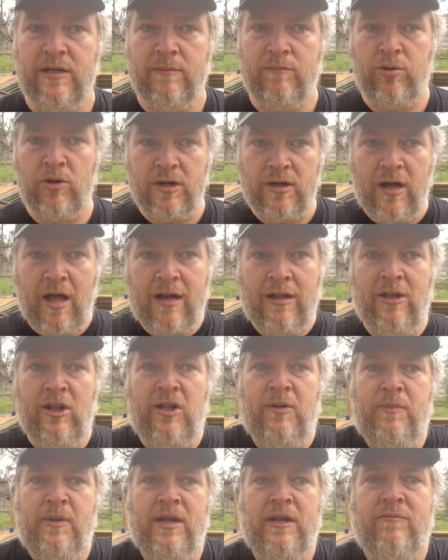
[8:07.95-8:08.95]
putting on a
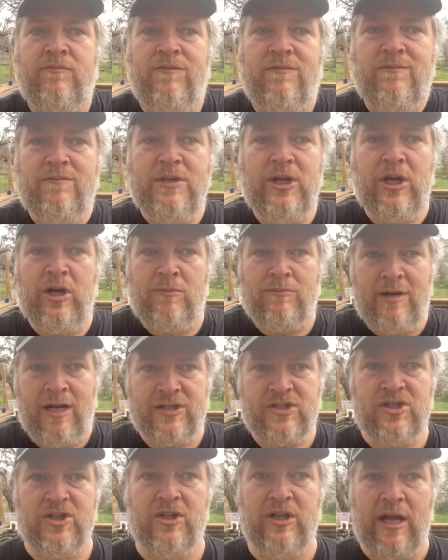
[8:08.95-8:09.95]
little bit of, you know,
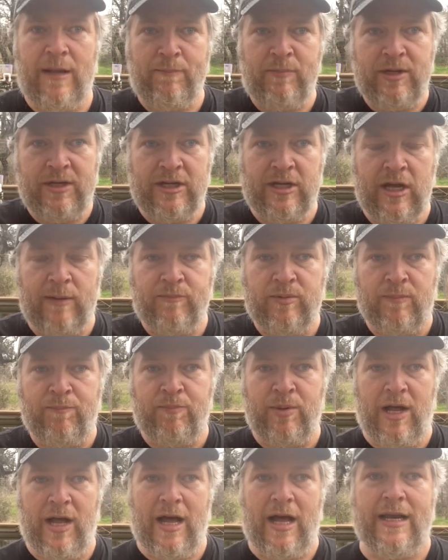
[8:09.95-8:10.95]
muscle up in the upper
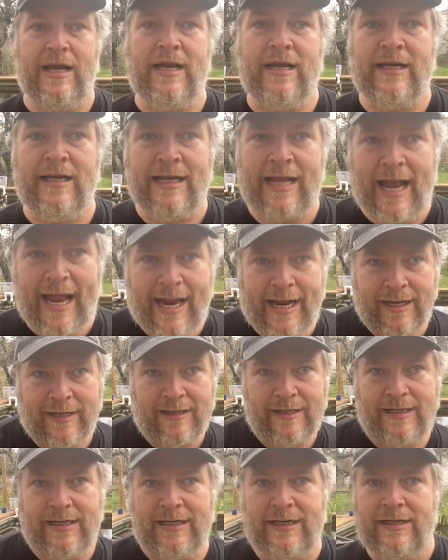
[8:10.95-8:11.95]
body, the
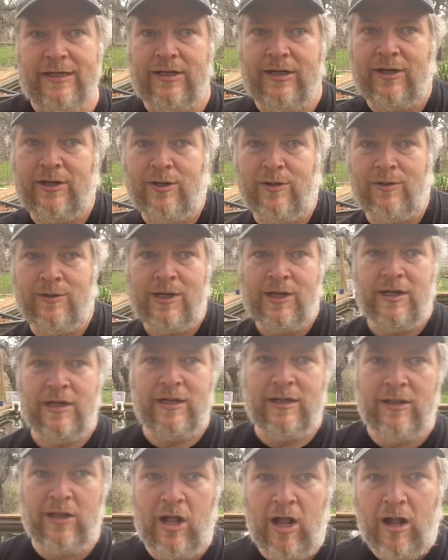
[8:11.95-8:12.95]
gangly, you know,
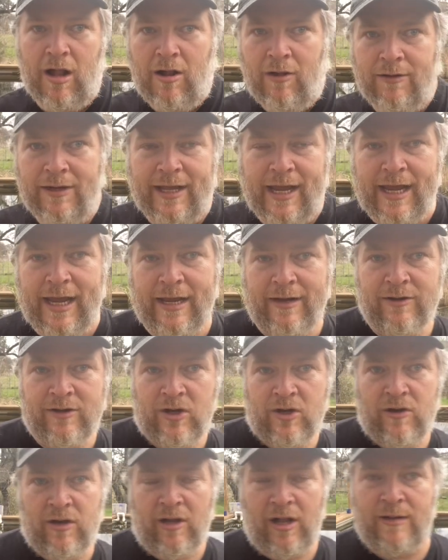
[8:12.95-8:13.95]
longate,
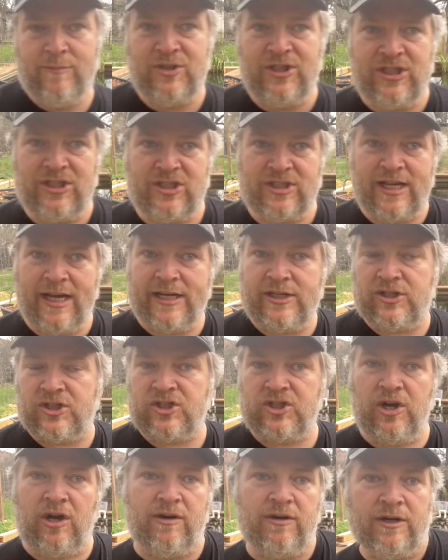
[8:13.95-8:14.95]
clumsy stage is
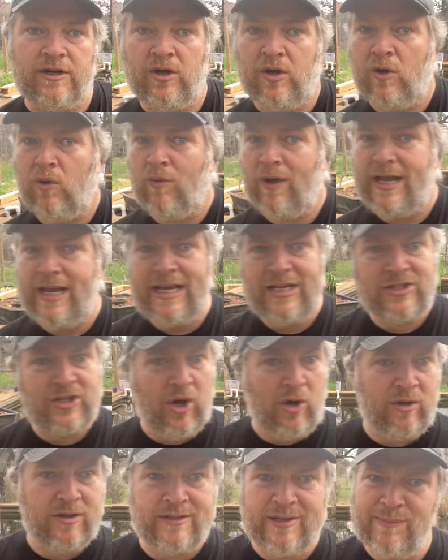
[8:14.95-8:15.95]
starting to go away. He's
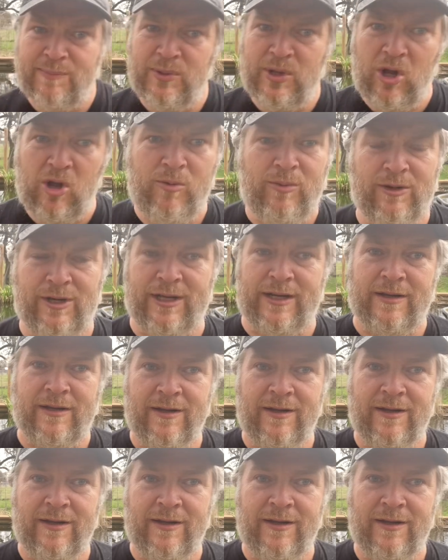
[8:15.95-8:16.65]
going through puberty.